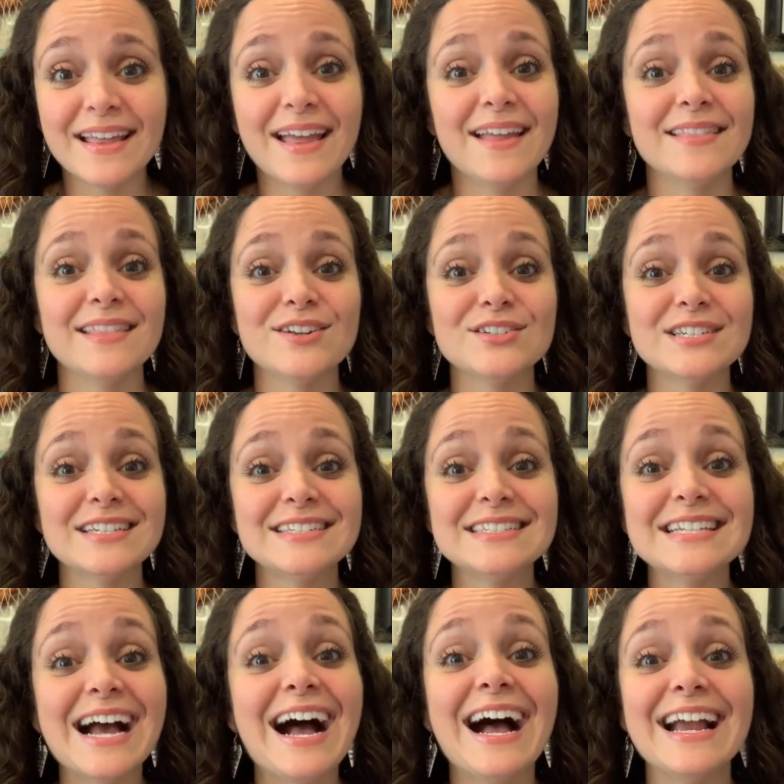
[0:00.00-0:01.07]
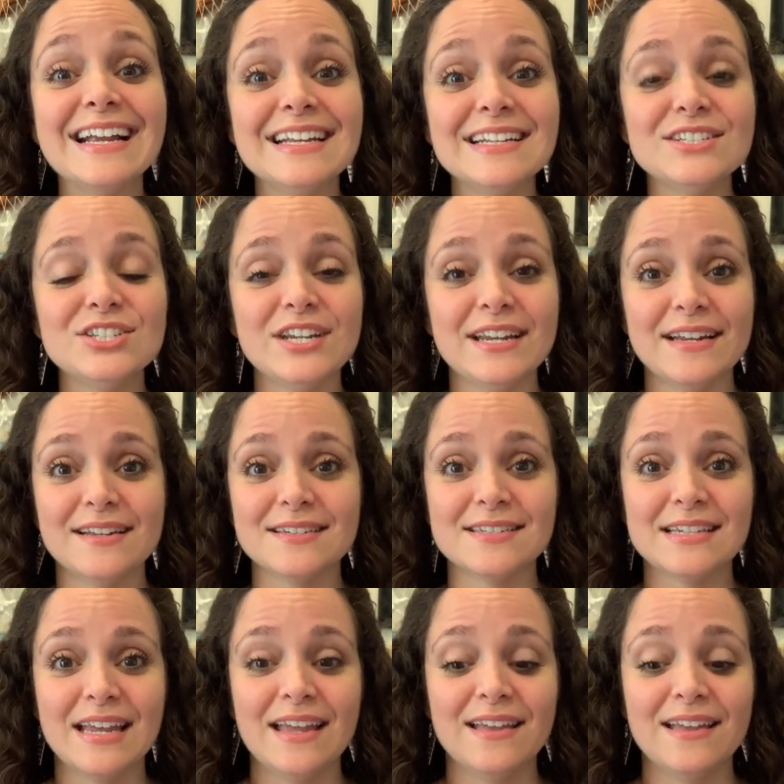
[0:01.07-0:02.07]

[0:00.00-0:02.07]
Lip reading: then, there's a tiny chance